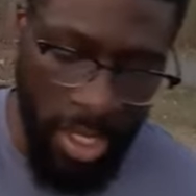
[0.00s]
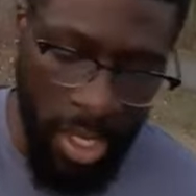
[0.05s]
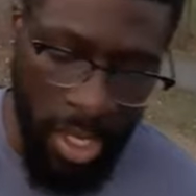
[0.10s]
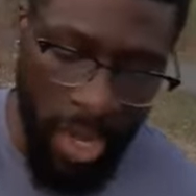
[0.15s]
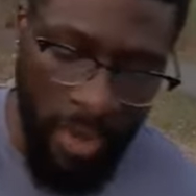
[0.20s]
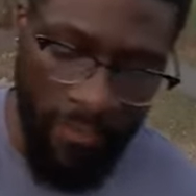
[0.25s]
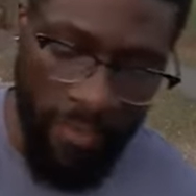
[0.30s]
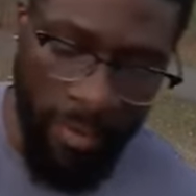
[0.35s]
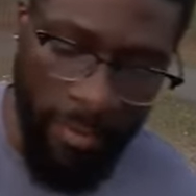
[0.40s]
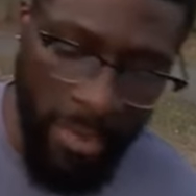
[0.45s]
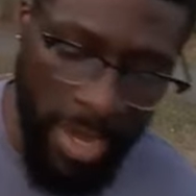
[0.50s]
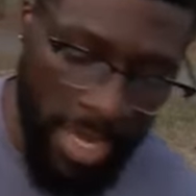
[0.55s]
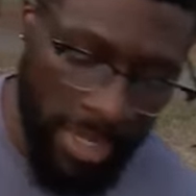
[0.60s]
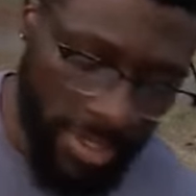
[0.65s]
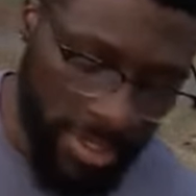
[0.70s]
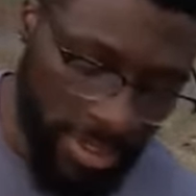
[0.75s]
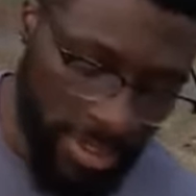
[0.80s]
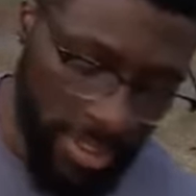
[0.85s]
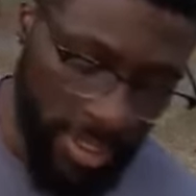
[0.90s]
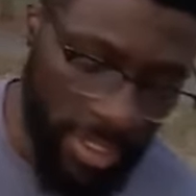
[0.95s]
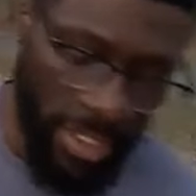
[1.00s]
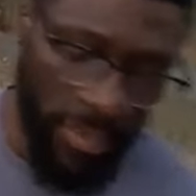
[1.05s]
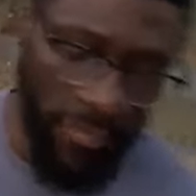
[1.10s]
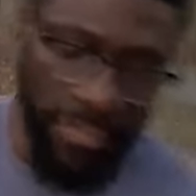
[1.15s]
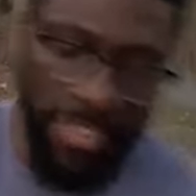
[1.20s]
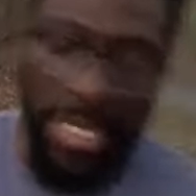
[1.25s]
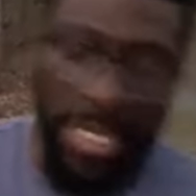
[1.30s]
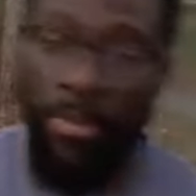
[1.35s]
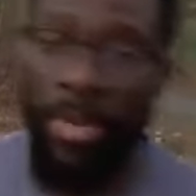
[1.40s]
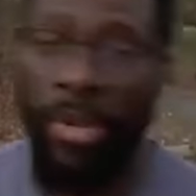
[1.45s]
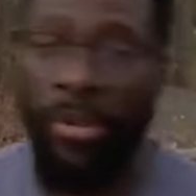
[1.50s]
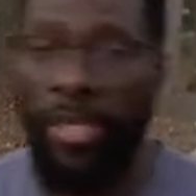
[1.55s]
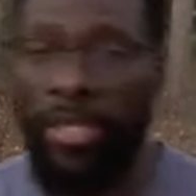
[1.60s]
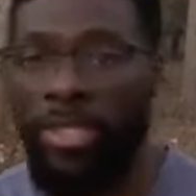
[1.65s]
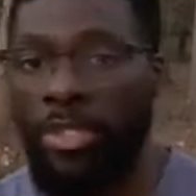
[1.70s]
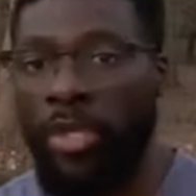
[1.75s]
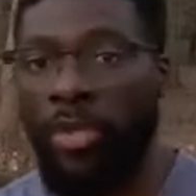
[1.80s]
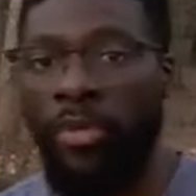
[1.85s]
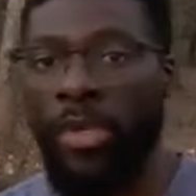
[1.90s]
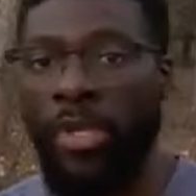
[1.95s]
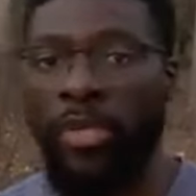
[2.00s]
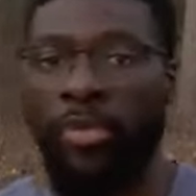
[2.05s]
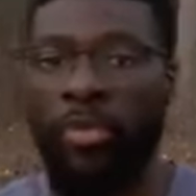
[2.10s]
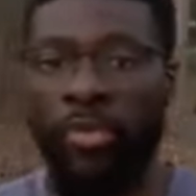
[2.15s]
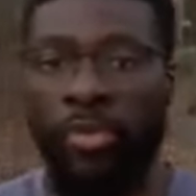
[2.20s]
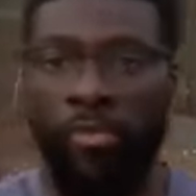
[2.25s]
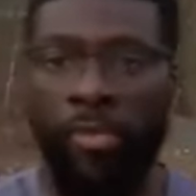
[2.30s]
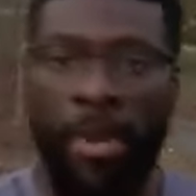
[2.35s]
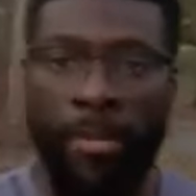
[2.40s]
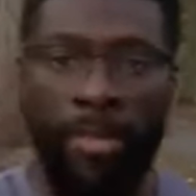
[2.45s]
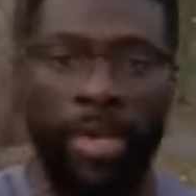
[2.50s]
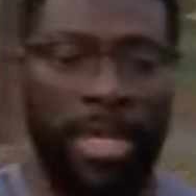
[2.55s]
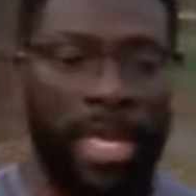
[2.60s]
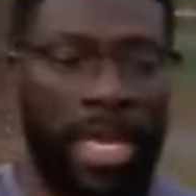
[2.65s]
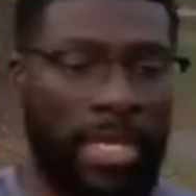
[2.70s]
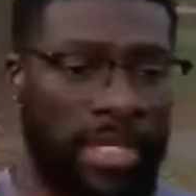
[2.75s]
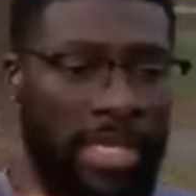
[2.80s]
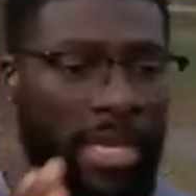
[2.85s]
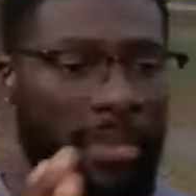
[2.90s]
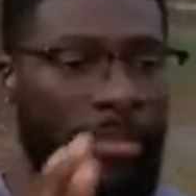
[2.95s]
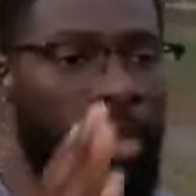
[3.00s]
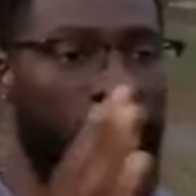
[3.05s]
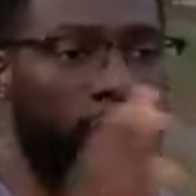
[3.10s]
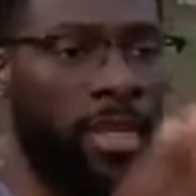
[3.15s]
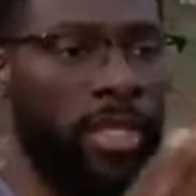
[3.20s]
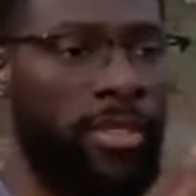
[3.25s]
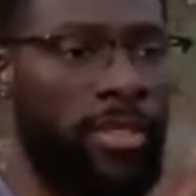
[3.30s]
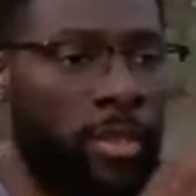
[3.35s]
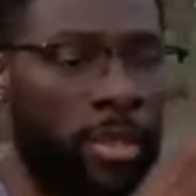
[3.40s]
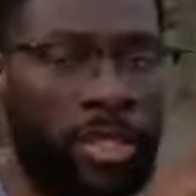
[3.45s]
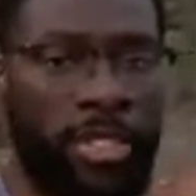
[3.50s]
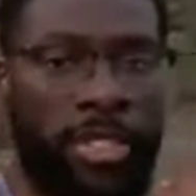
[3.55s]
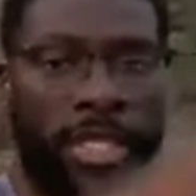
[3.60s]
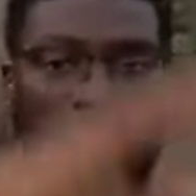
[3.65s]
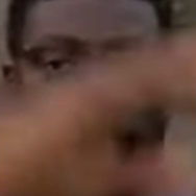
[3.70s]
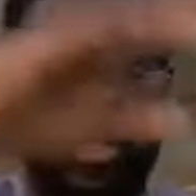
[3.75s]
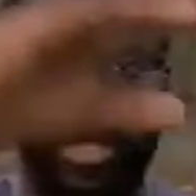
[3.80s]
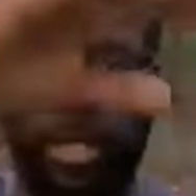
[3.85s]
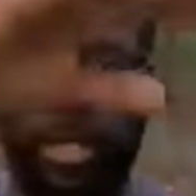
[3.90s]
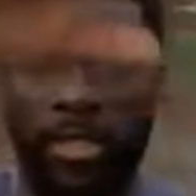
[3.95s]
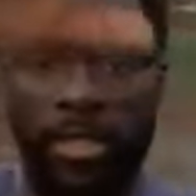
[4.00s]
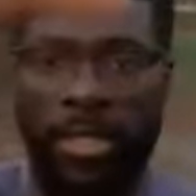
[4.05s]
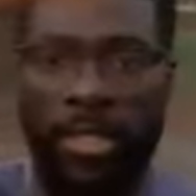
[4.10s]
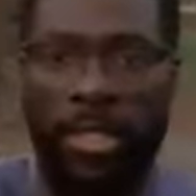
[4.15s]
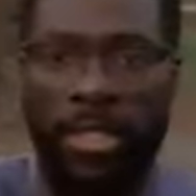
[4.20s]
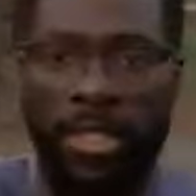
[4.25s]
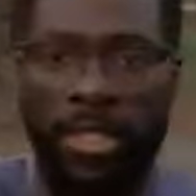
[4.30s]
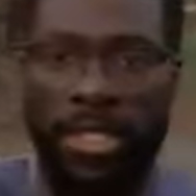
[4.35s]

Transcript: of the modern city of Tiberias. So we remember that Tiberias, when you take the, the, the